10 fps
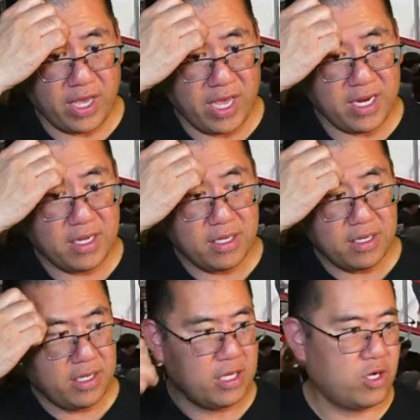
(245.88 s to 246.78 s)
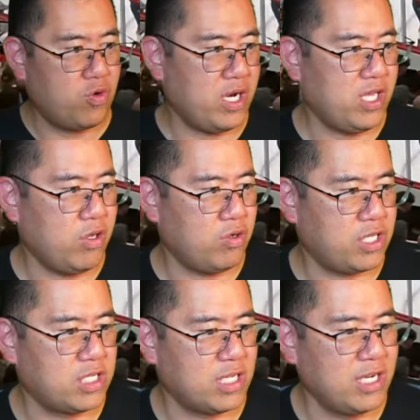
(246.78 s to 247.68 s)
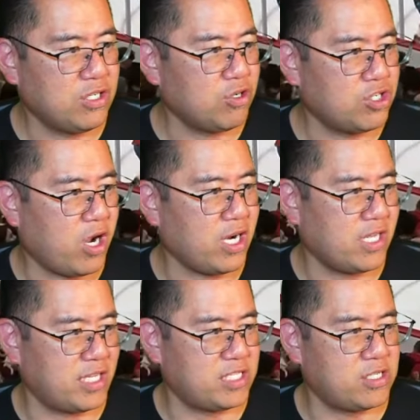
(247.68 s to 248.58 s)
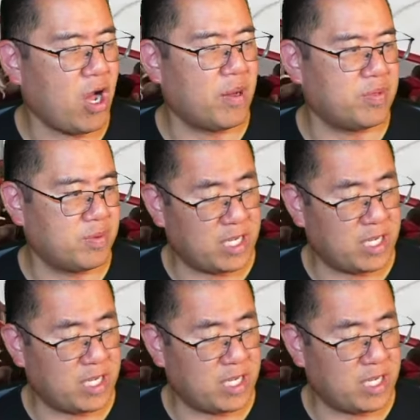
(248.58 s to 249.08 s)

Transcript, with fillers: ahead. Quinn Hughes, his initial shot gets stopped,